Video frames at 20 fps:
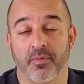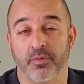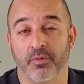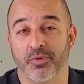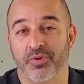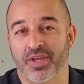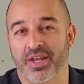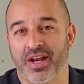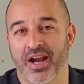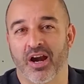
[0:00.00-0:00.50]

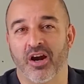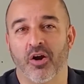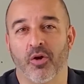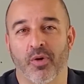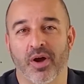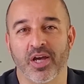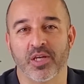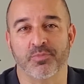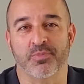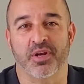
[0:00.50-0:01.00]
well, that
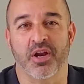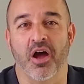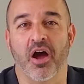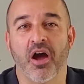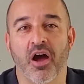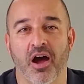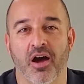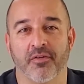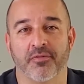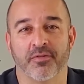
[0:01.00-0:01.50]
ROI has been
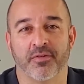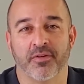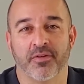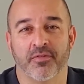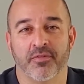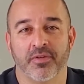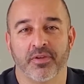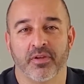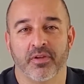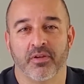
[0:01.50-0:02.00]
off
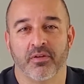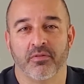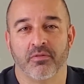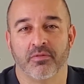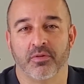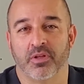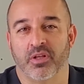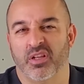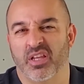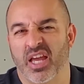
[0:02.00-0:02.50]

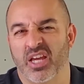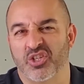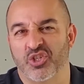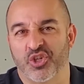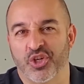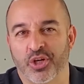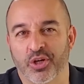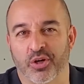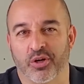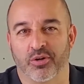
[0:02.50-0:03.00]
for the
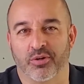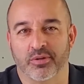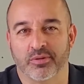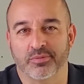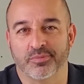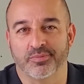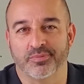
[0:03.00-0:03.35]
last year.